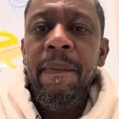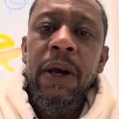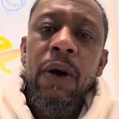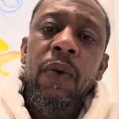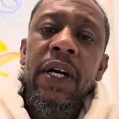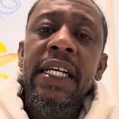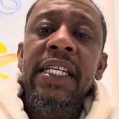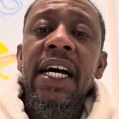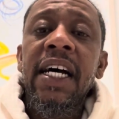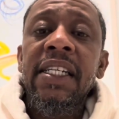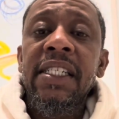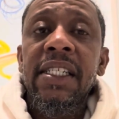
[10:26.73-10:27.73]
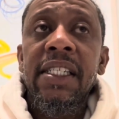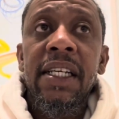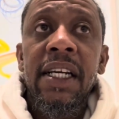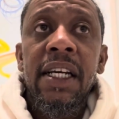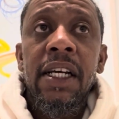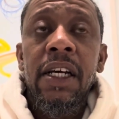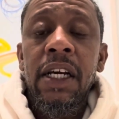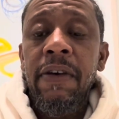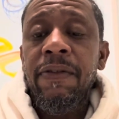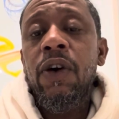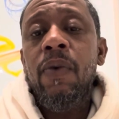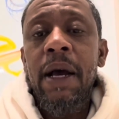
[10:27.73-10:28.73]
And what it does is,
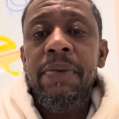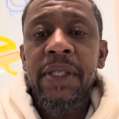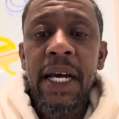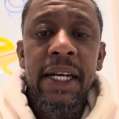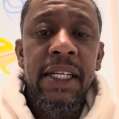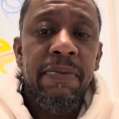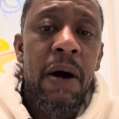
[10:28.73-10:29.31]
if your website is,